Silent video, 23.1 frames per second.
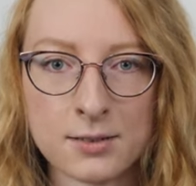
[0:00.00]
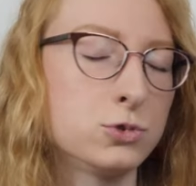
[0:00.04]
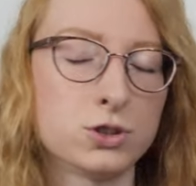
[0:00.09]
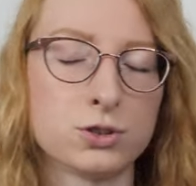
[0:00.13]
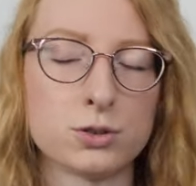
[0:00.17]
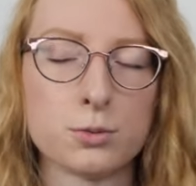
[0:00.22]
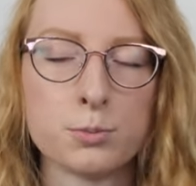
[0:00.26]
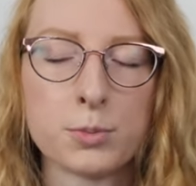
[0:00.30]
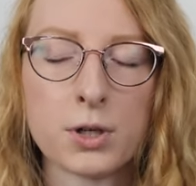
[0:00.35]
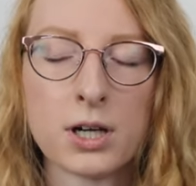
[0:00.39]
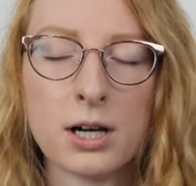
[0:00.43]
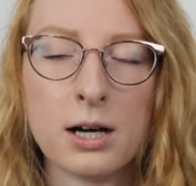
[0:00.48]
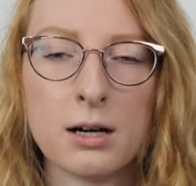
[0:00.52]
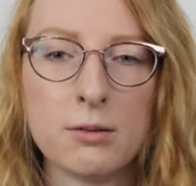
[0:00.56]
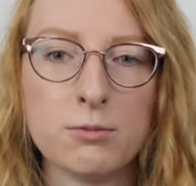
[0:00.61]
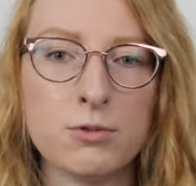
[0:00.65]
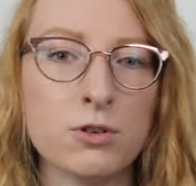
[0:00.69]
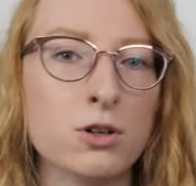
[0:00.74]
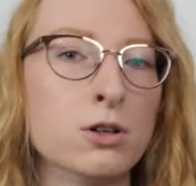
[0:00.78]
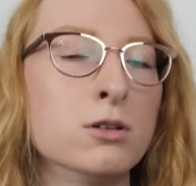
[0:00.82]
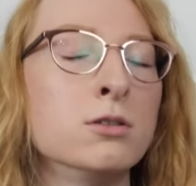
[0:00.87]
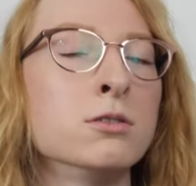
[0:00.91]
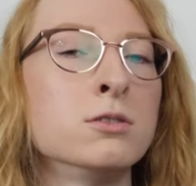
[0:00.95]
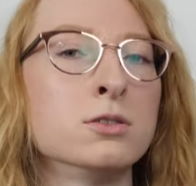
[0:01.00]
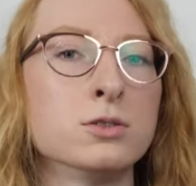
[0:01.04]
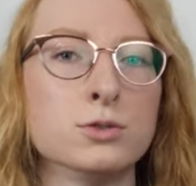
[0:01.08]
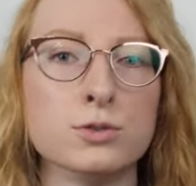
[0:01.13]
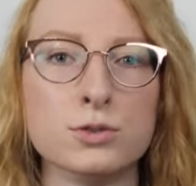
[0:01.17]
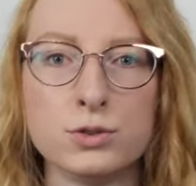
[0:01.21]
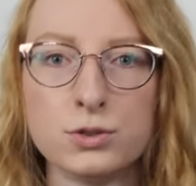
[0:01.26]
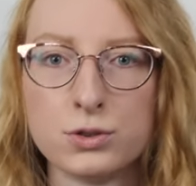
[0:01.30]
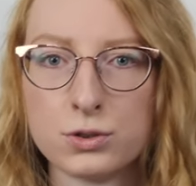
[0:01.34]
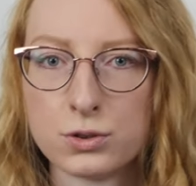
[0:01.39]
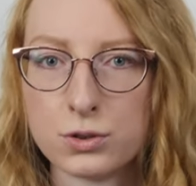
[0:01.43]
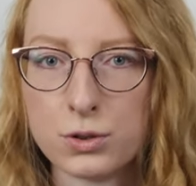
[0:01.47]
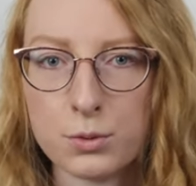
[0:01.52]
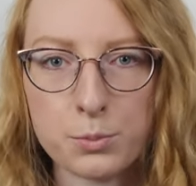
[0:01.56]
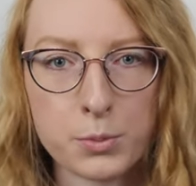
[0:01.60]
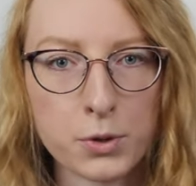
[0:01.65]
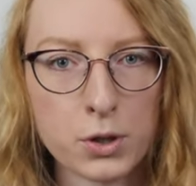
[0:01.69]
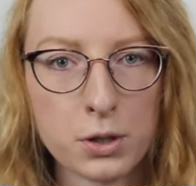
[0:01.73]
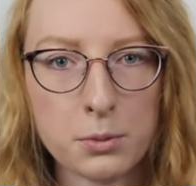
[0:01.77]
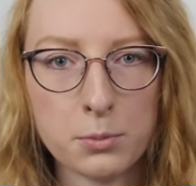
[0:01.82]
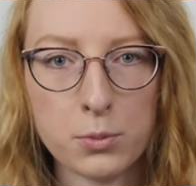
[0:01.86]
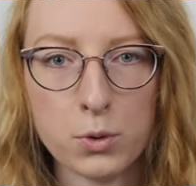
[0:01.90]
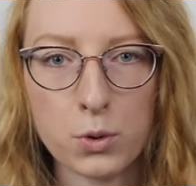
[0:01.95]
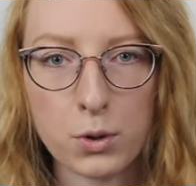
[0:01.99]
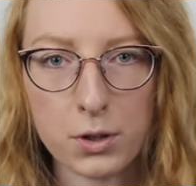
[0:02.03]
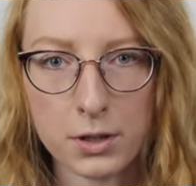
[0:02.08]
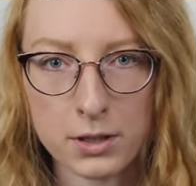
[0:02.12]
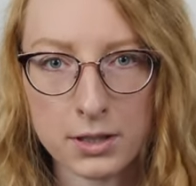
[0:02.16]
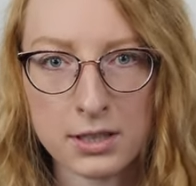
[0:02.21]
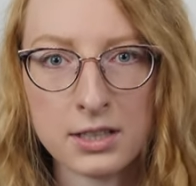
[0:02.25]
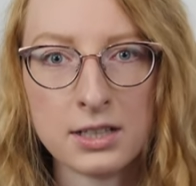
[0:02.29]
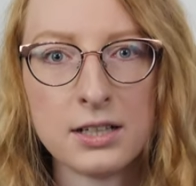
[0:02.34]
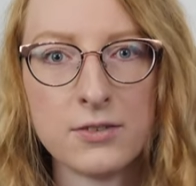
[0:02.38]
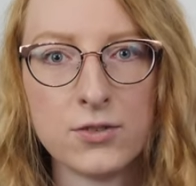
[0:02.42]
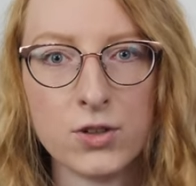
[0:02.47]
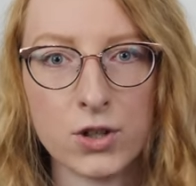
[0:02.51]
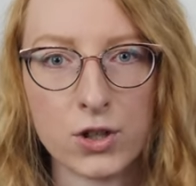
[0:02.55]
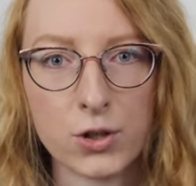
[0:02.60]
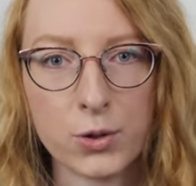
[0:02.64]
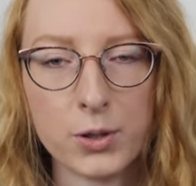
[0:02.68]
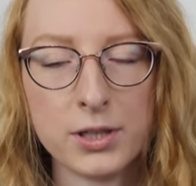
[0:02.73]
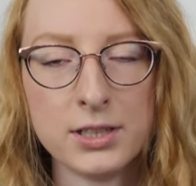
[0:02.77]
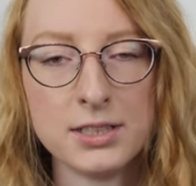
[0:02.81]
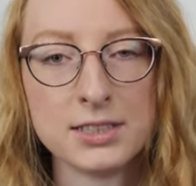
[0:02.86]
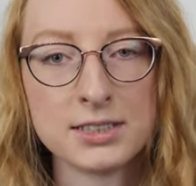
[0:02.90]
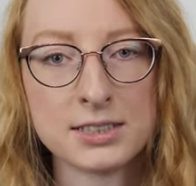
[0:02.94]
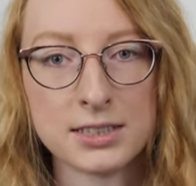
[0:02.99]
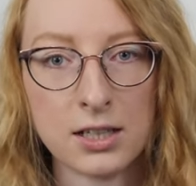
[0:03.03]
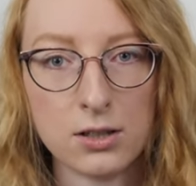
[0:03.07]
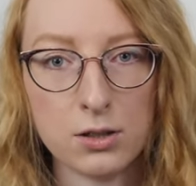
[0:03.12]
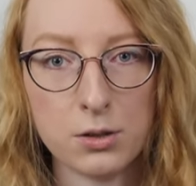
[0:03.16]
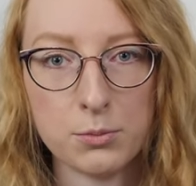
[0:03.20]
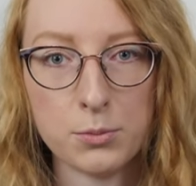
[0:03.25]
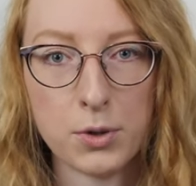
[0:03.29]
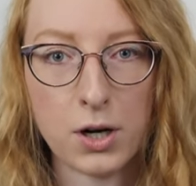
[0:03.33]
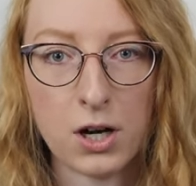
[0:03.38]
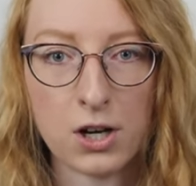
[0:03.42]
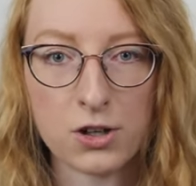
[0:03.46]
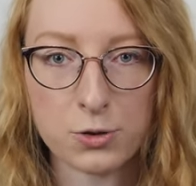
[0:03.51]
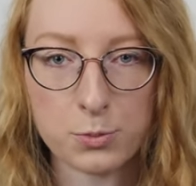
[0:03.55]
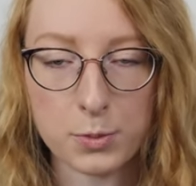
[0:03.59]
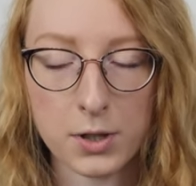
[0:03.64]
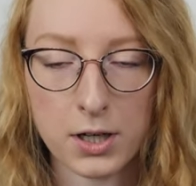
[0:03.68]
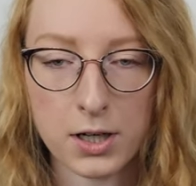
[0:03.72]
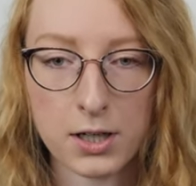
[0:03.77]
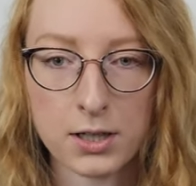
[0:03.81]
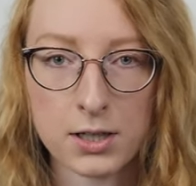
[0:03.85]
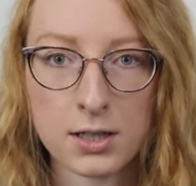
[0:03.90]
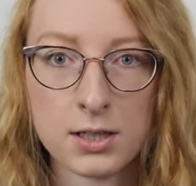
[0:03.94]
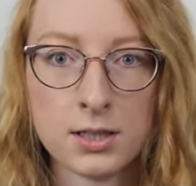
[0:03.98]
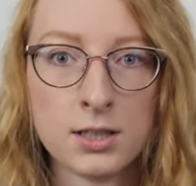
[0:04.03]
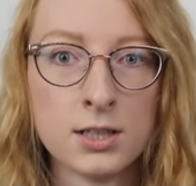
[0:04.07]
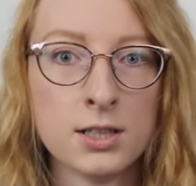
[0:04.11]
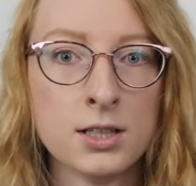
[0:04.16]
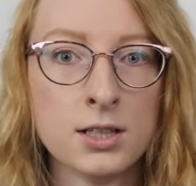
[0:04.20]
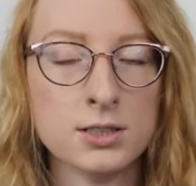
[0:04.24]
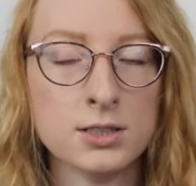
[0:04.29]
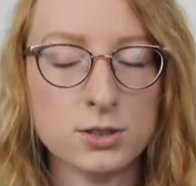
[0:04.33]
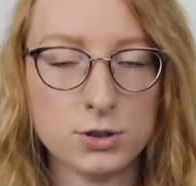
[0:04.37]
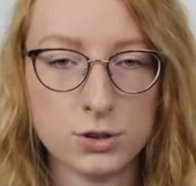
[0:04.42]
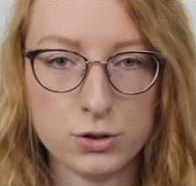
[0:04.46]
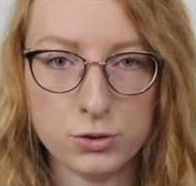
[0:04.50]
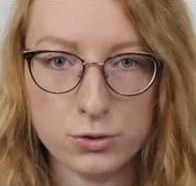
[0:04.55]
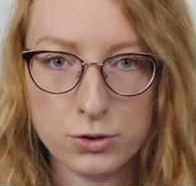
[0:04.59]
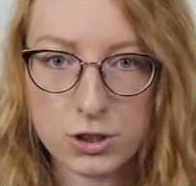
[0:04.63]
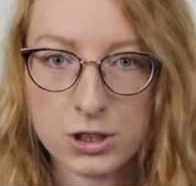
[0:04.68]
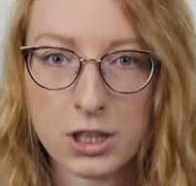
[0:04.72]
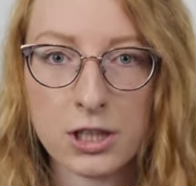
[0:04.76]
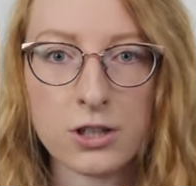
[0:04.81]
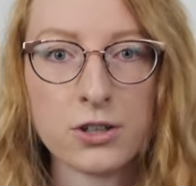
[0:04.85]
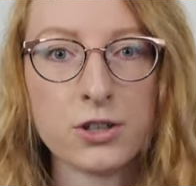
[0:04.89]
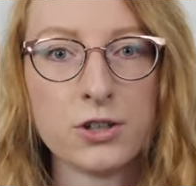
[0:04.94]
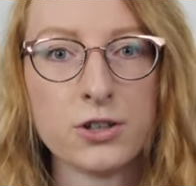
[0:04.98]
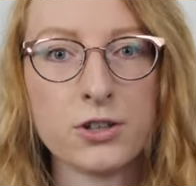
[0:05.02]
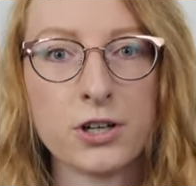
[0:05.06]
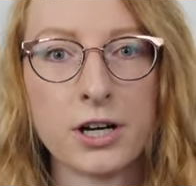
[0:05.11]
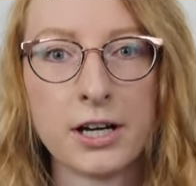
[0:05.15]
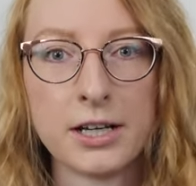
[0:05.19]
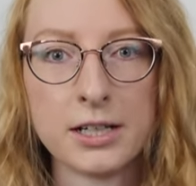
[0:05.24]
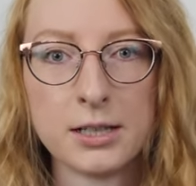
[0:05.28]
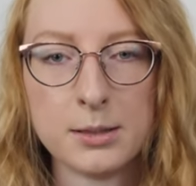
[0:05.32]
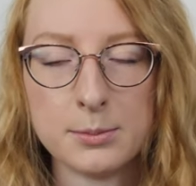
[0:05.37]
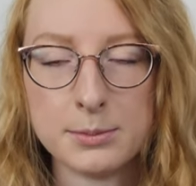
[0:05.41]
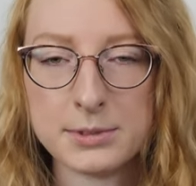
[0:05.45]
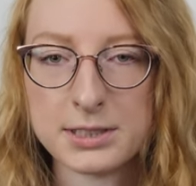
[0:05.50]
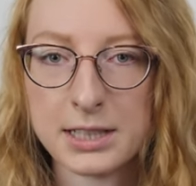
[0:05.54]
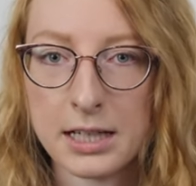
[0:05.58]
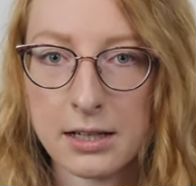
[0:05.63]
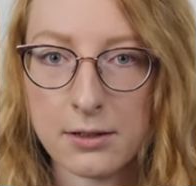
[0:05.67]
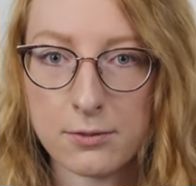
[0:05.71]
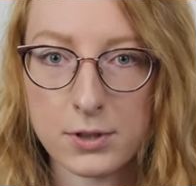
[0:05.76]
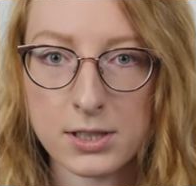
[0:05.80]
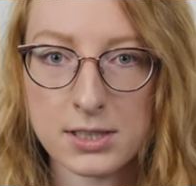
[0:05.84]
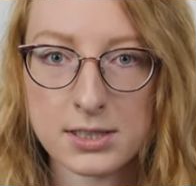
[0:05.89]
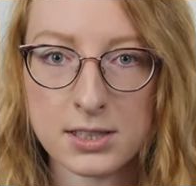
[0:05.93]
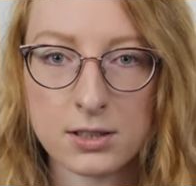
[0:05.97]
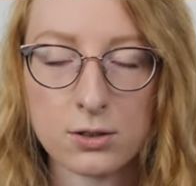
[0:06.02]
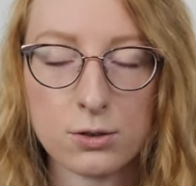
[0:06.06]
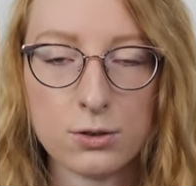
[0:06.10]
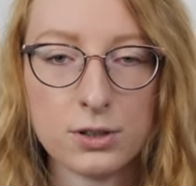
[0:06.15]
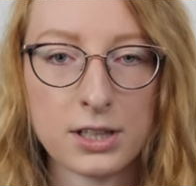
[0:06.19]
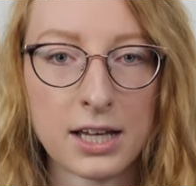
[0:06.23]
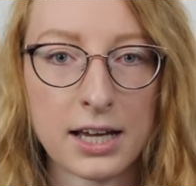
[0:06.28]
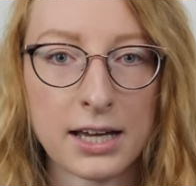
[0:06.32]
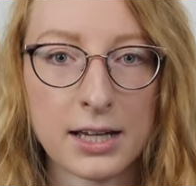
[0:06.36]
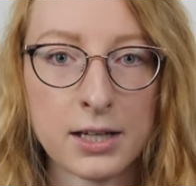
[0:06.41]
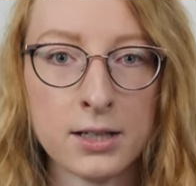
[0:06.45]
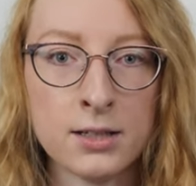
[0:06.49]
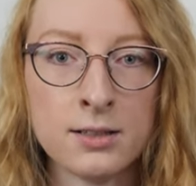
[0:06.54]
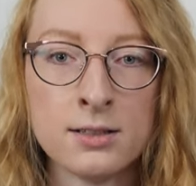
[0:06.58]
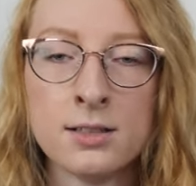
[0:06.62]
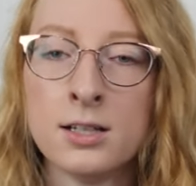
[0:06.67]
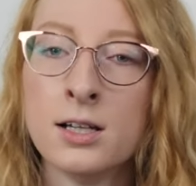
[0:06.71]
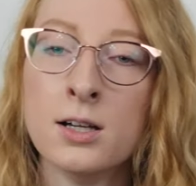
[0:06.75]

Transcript: Super helpful, super important if you're going to sell on Poshmark to share your items every single day.